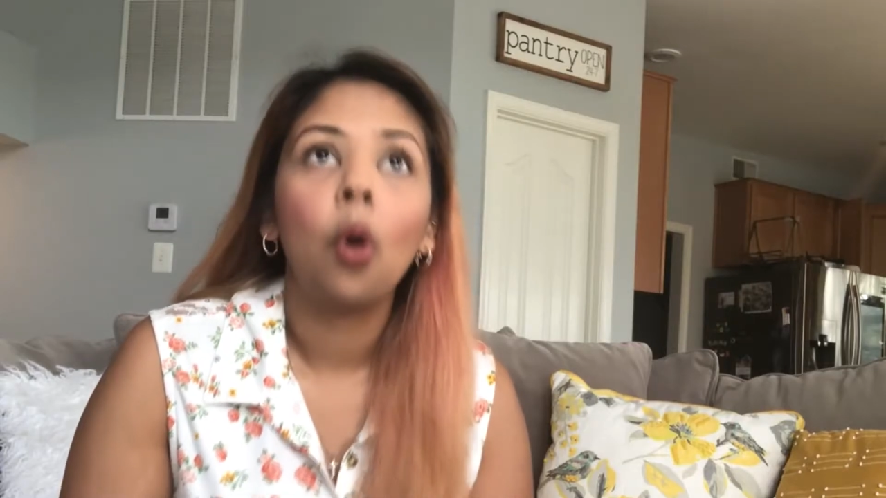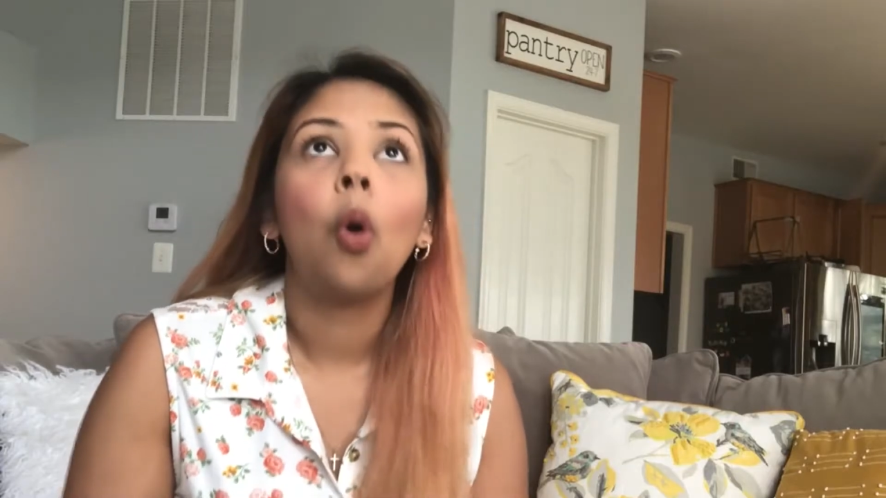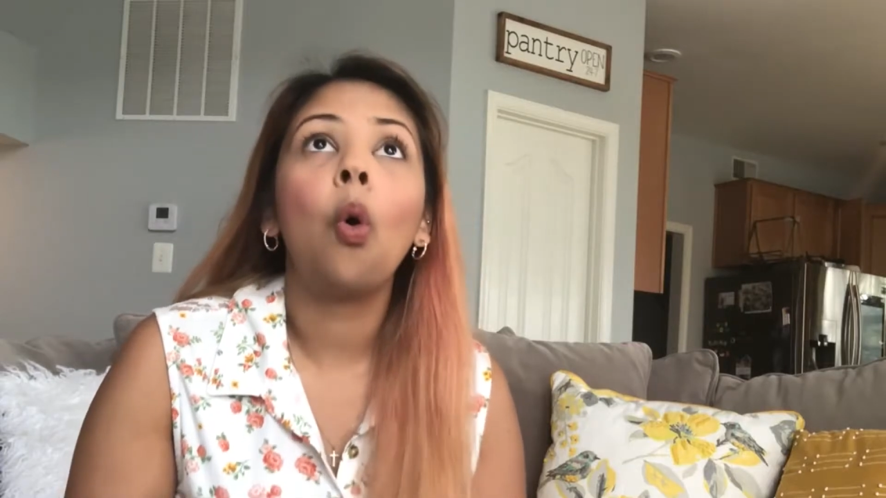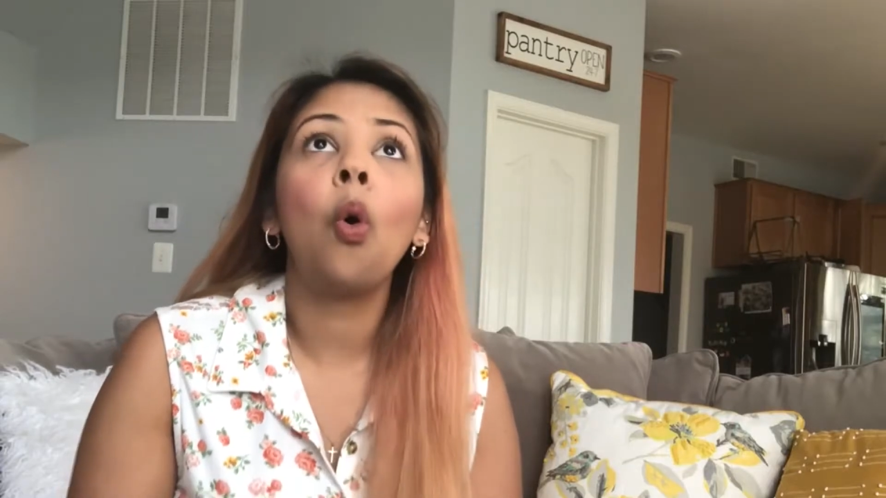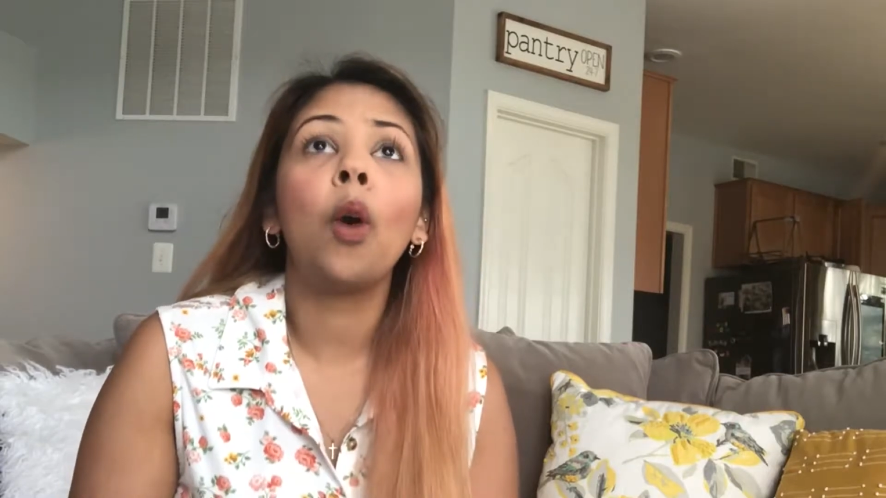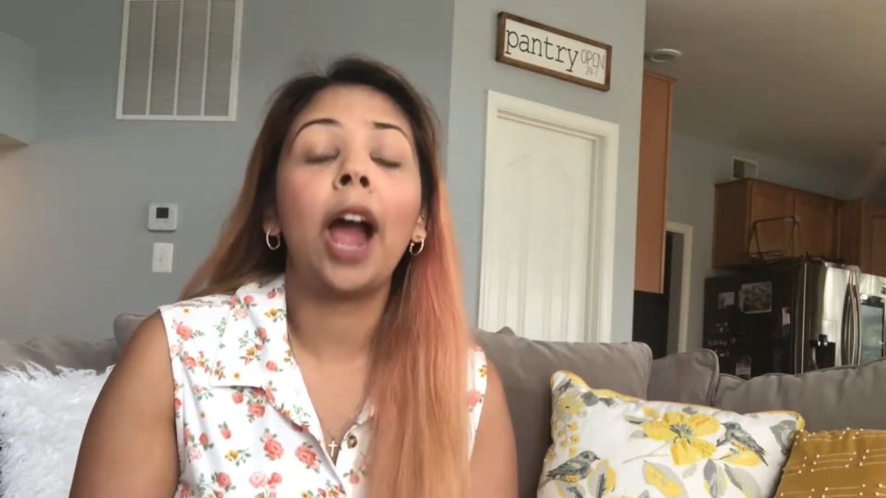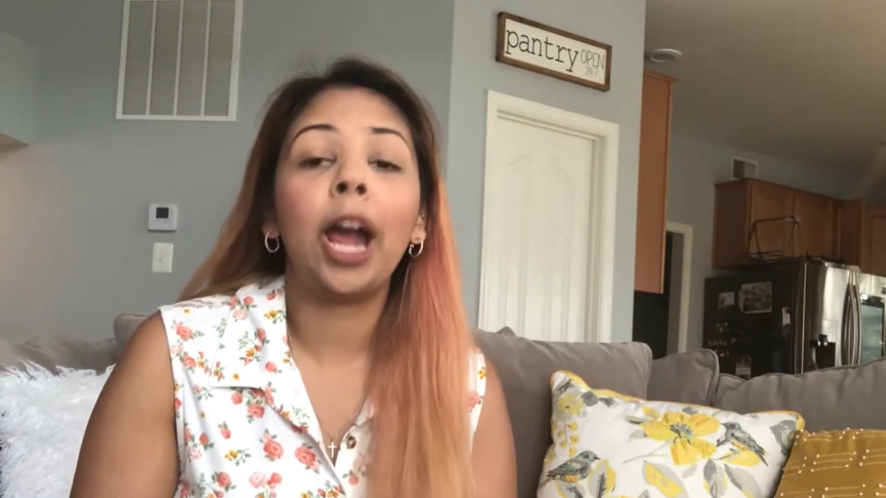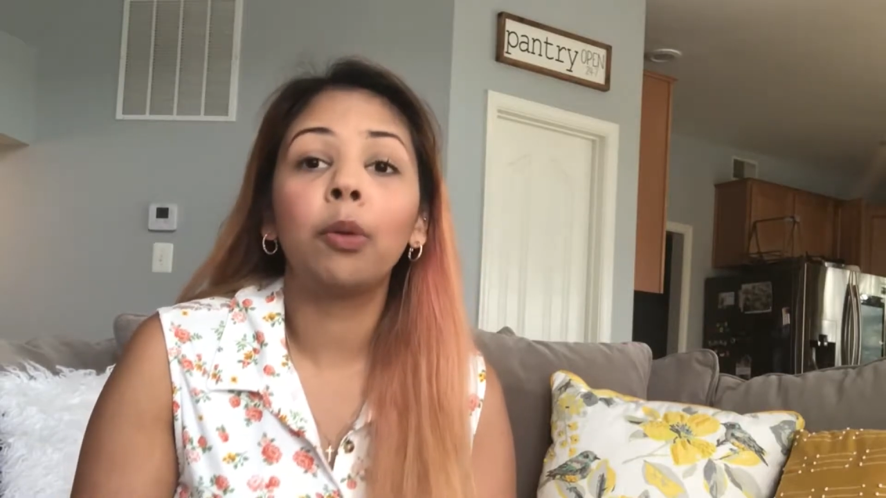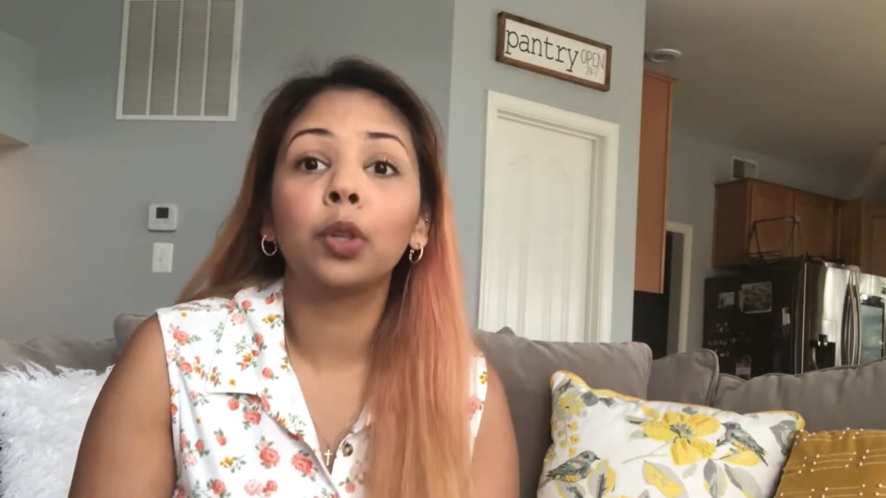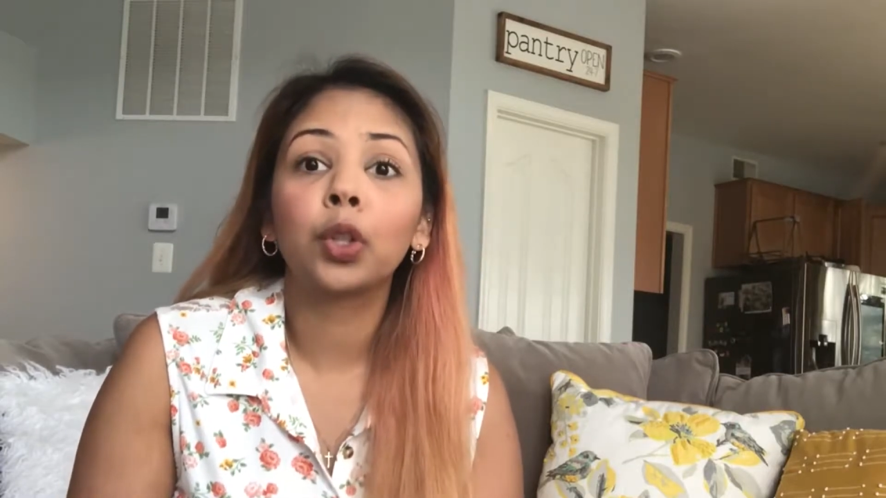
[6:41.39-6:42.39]
Or
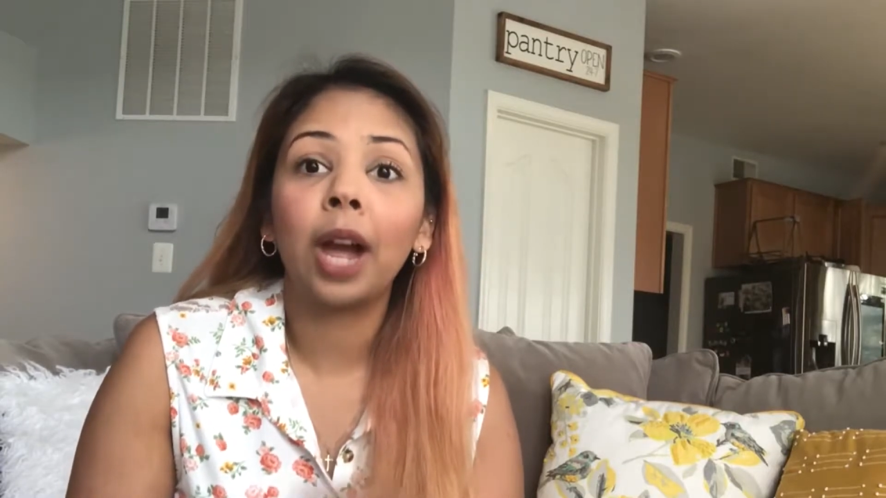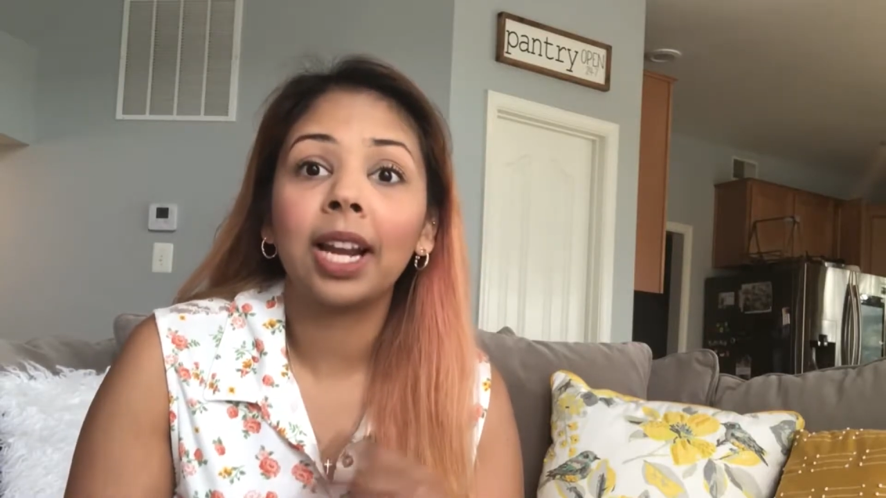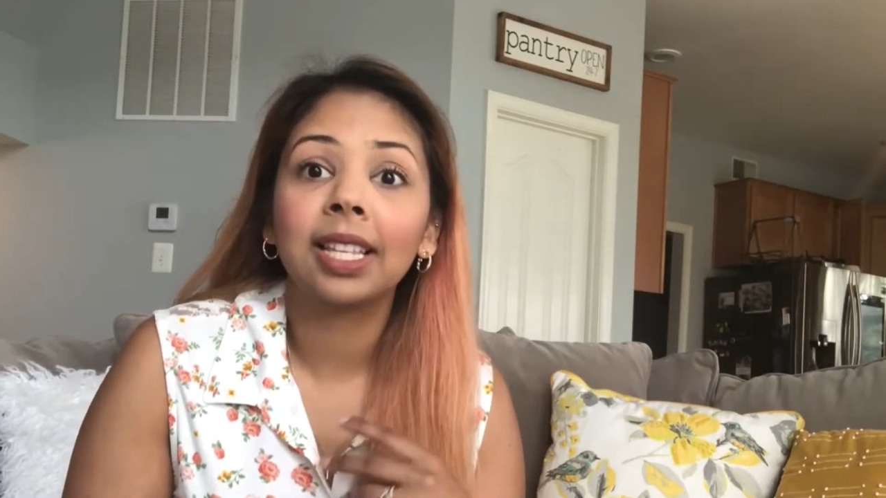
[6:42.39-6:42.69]
I will try to